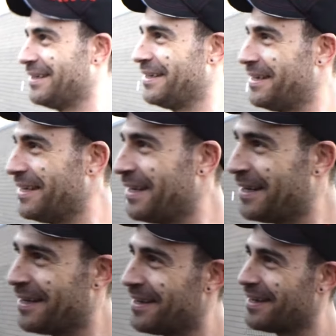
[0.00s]

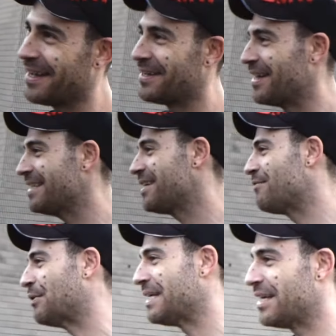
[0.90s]
I guess I've
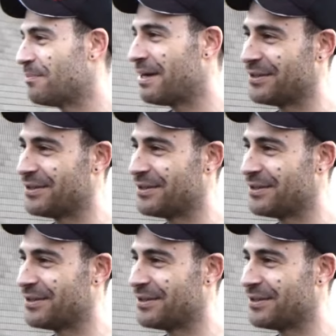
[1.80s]
only hit about